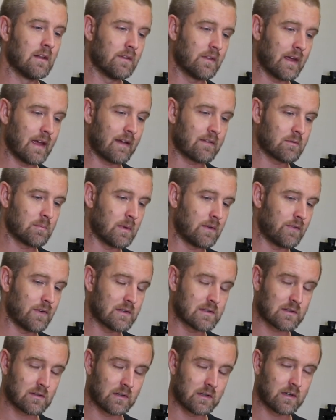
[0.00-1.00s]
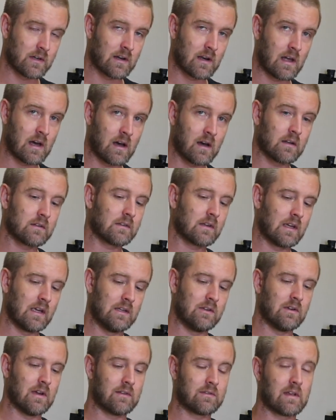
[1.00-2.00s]
They have to be physically unlocked,
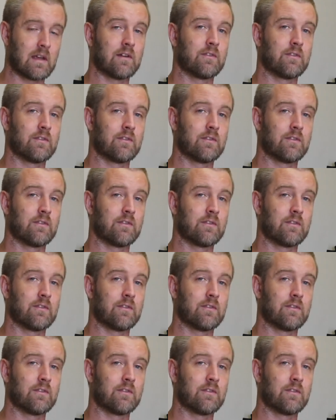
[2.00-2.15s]
and you have to